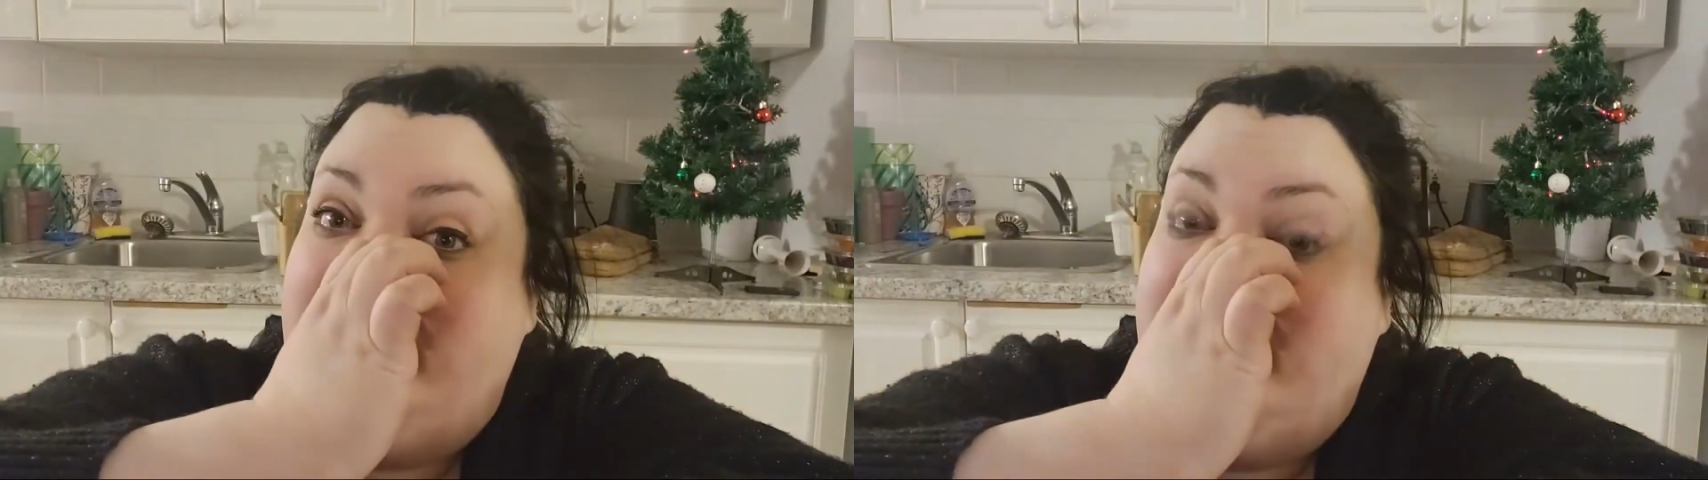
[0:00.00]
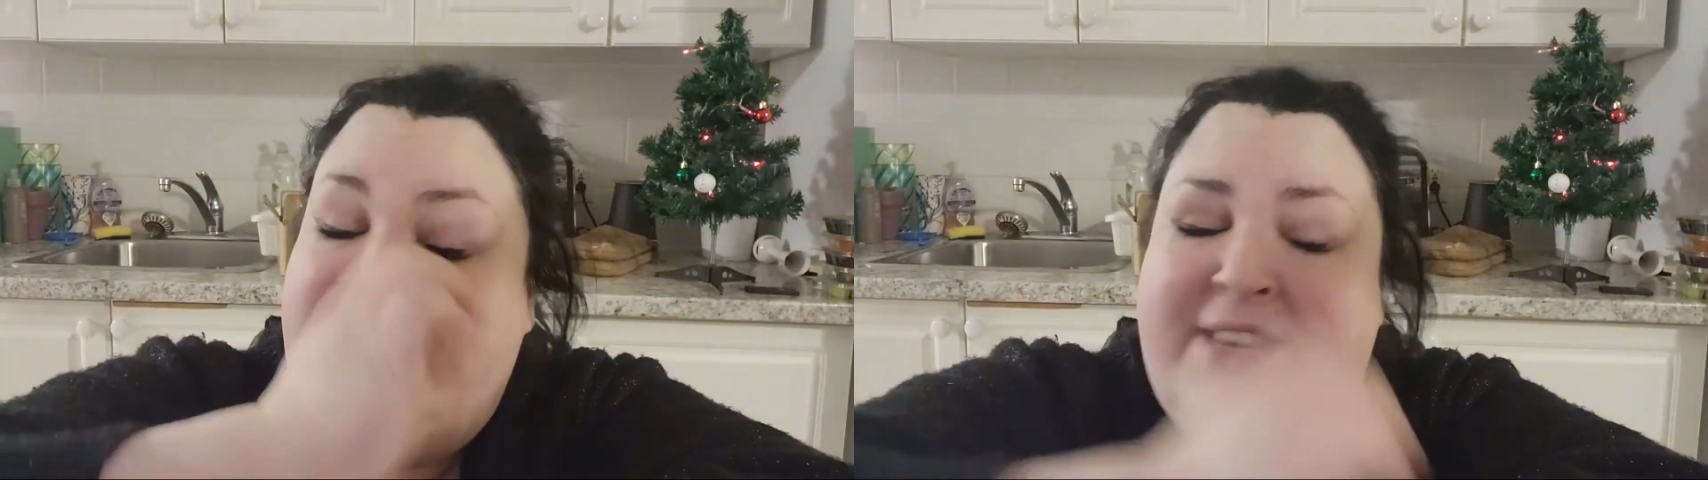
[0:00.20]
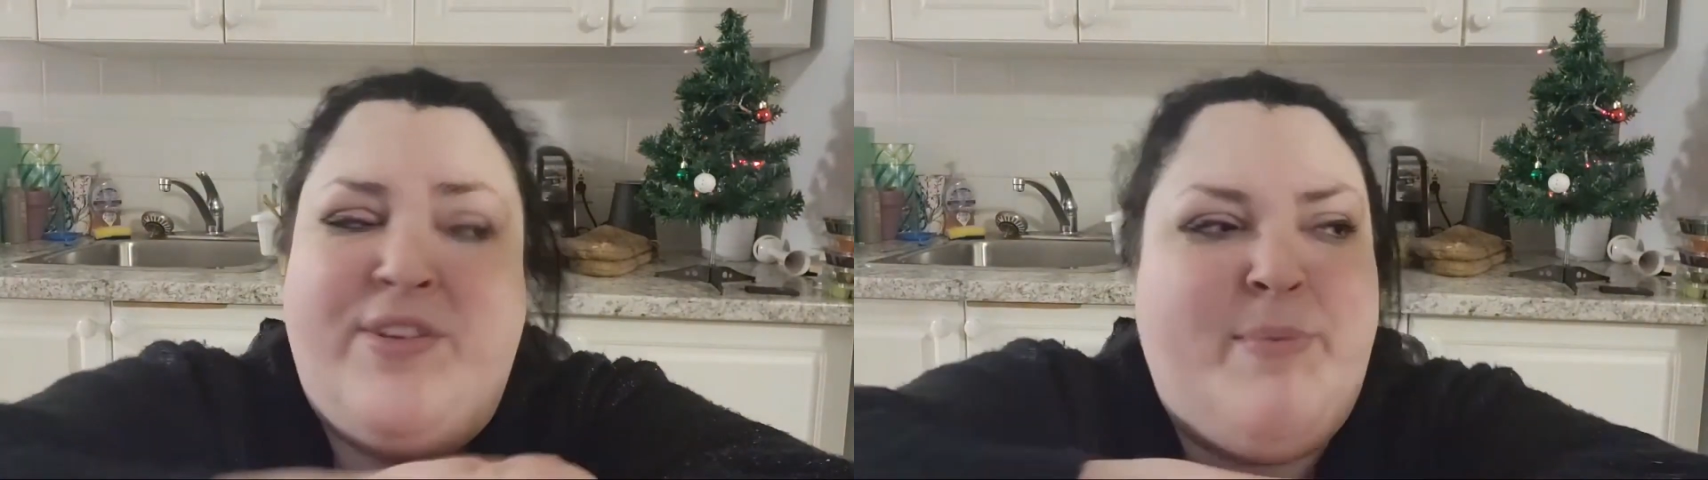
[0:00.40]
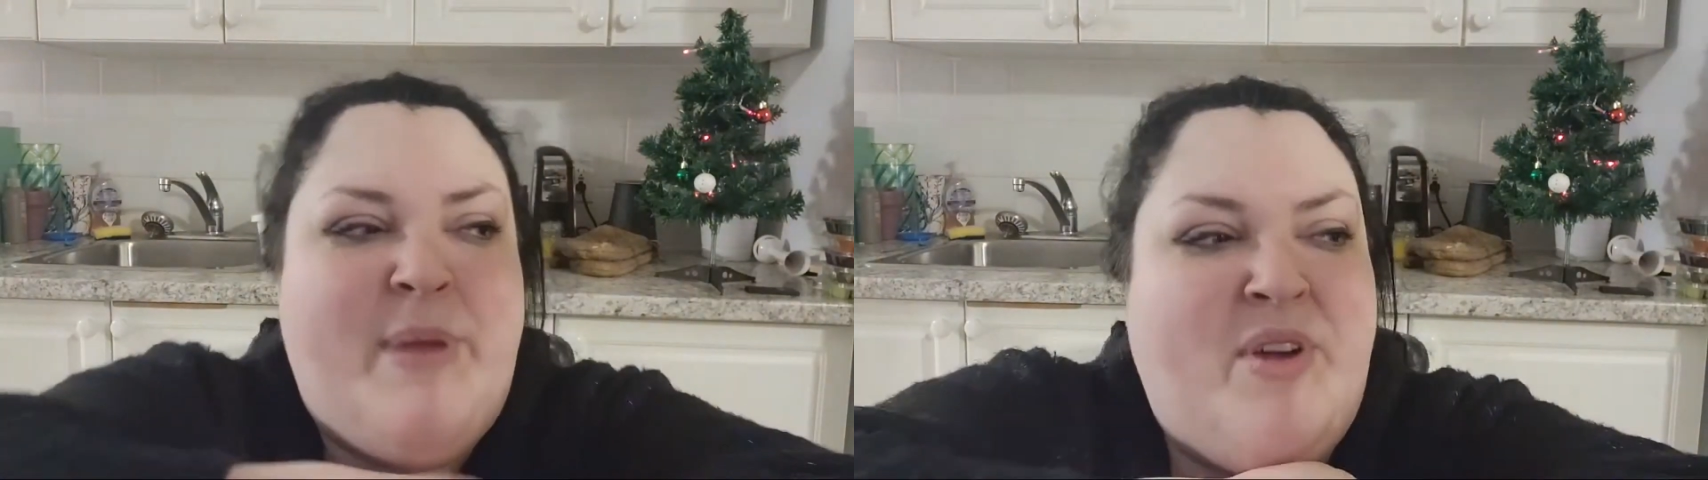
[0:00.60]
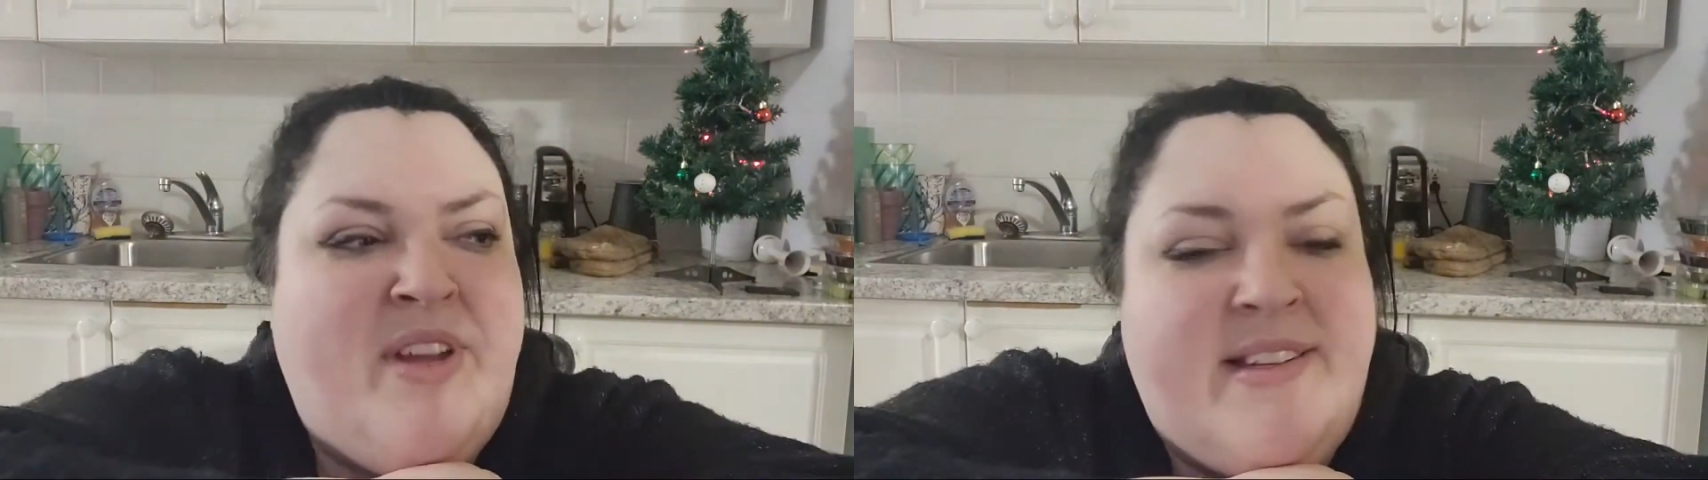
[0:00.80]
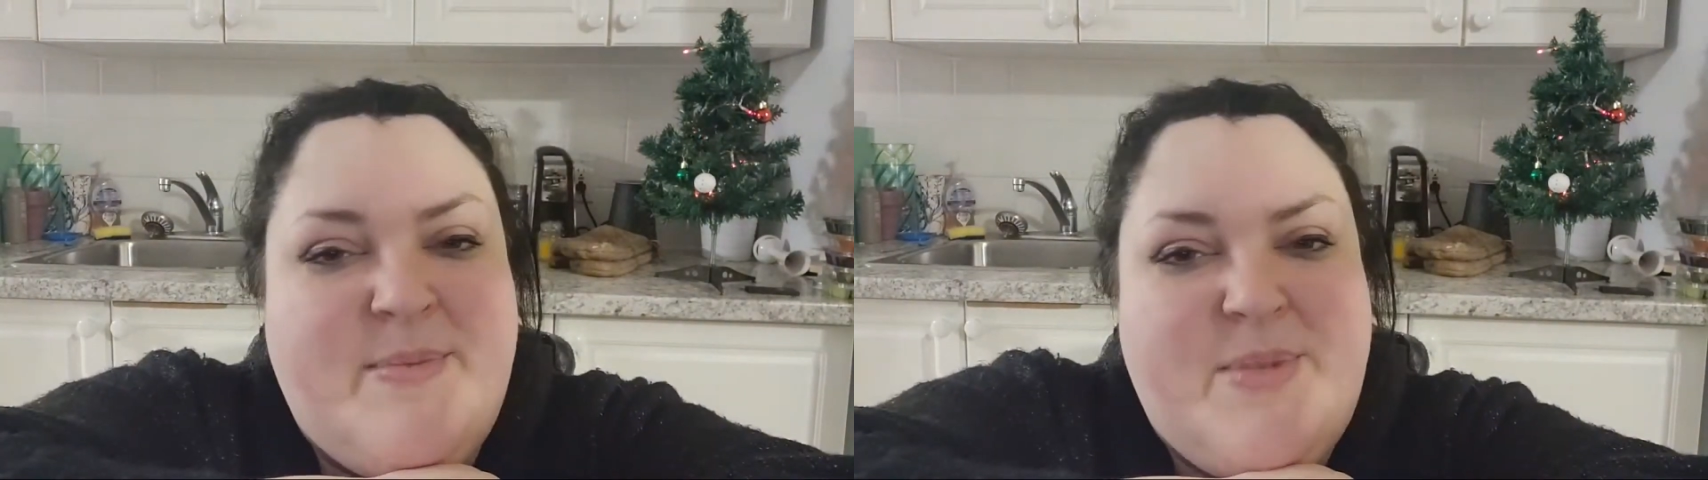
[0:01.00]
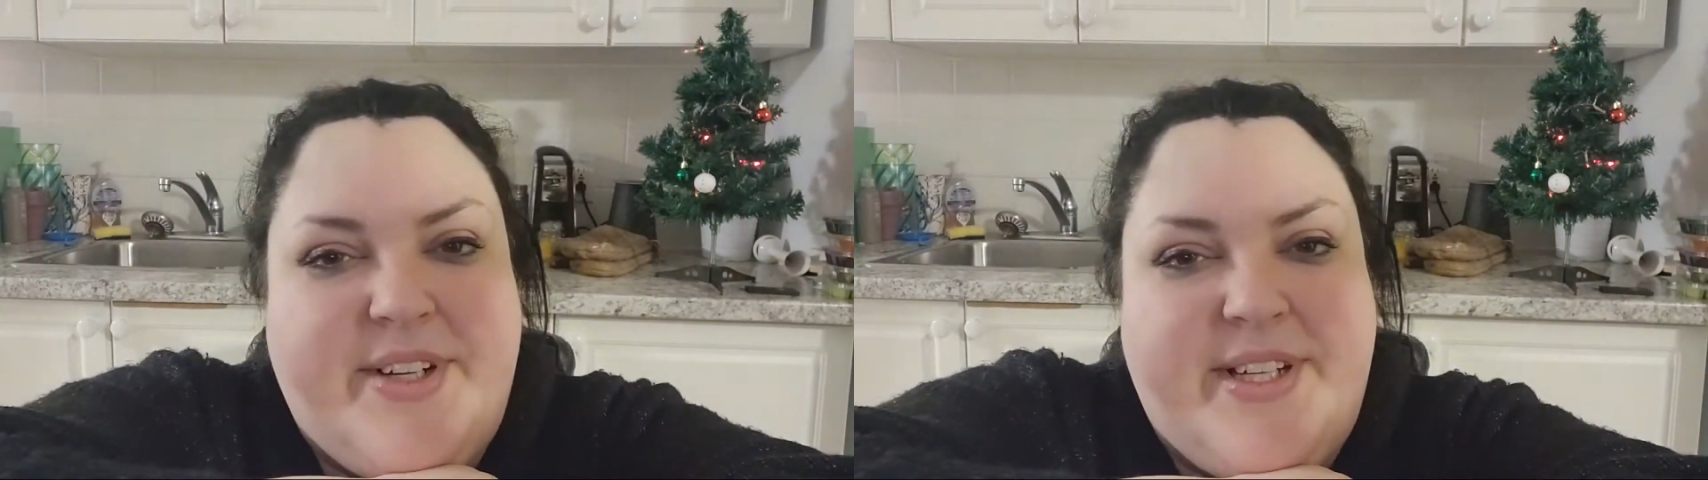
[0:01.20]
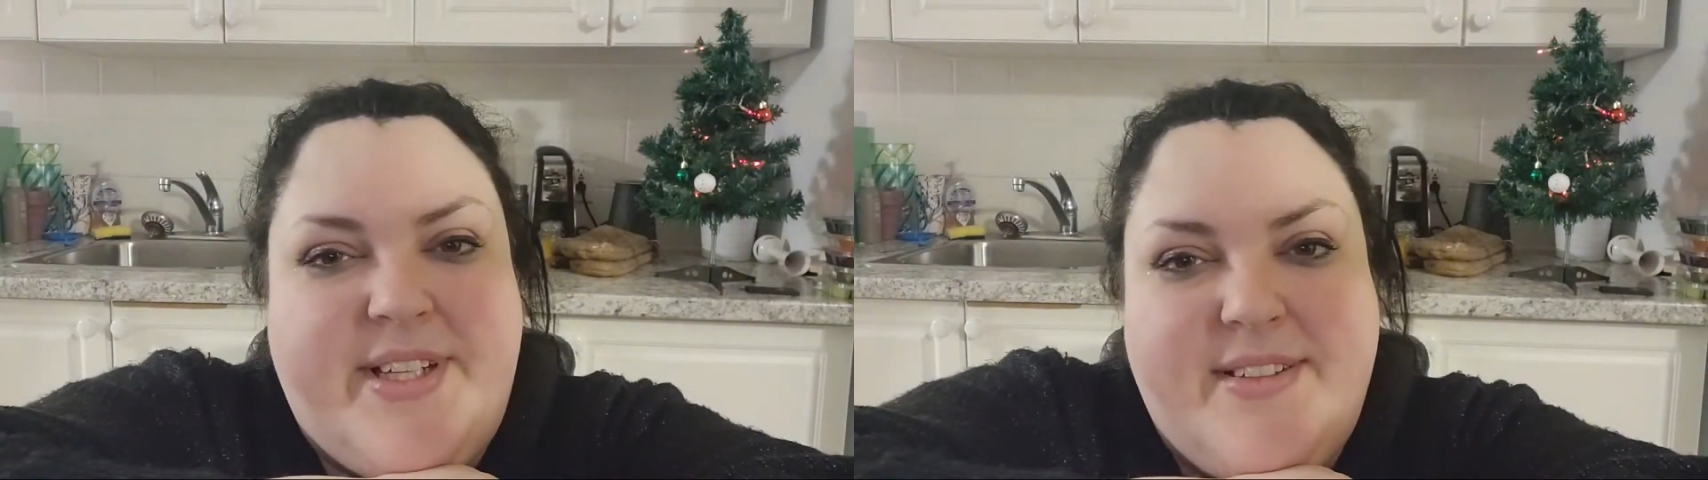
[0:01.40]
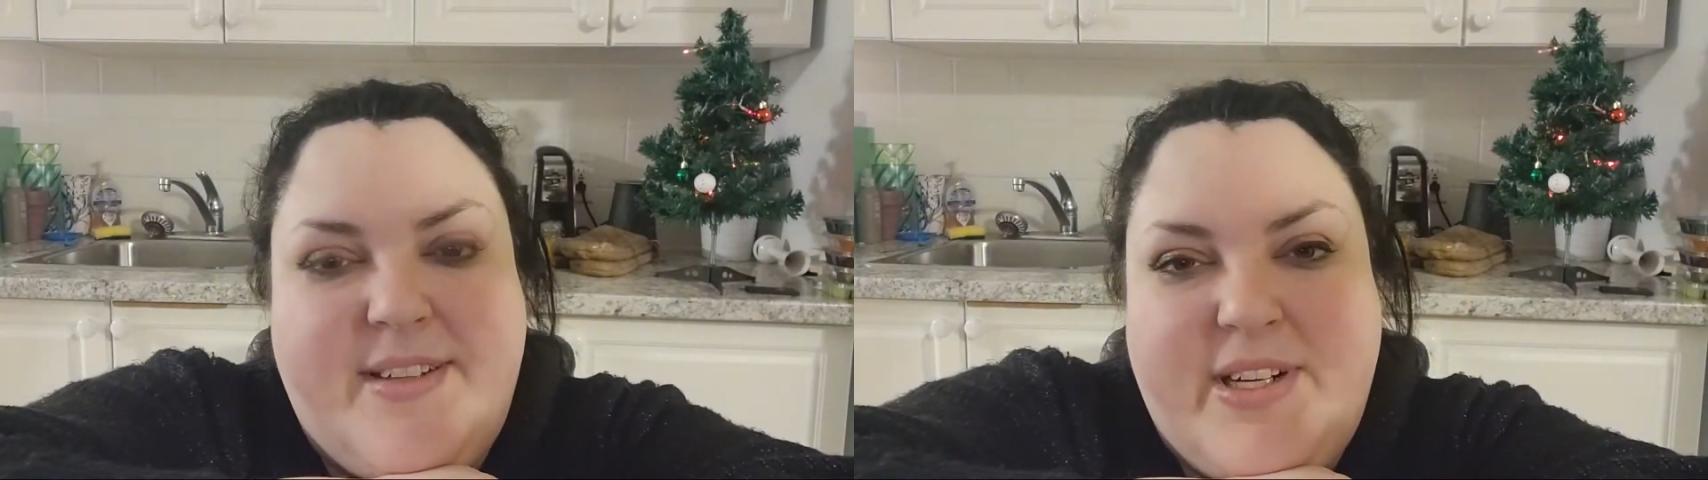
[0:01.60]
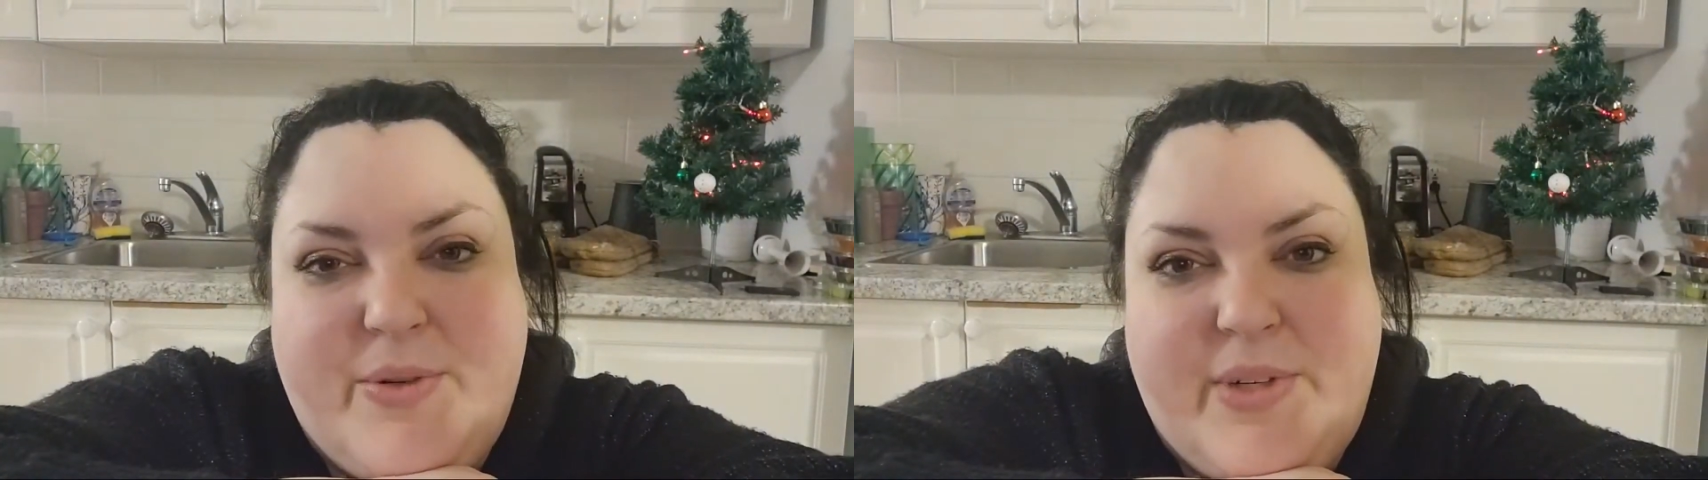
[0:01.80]
I just have a lot on my mind. I'm sorry. I'm
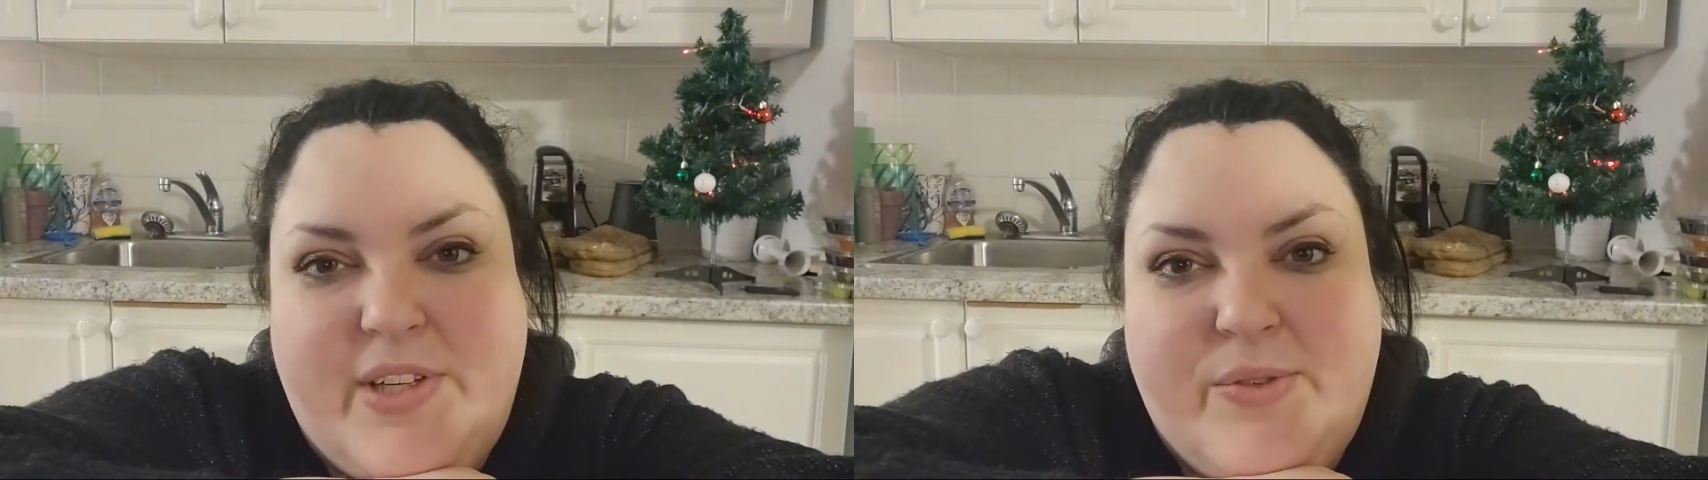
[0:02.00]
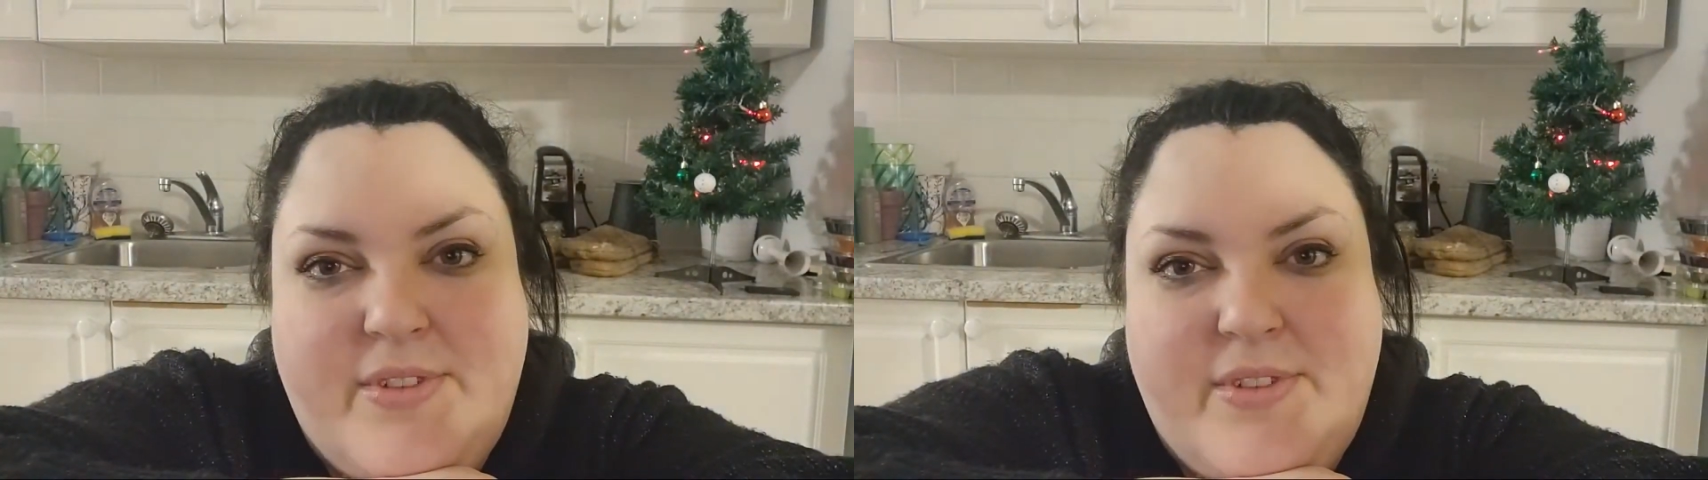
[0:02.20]
not ignoring you.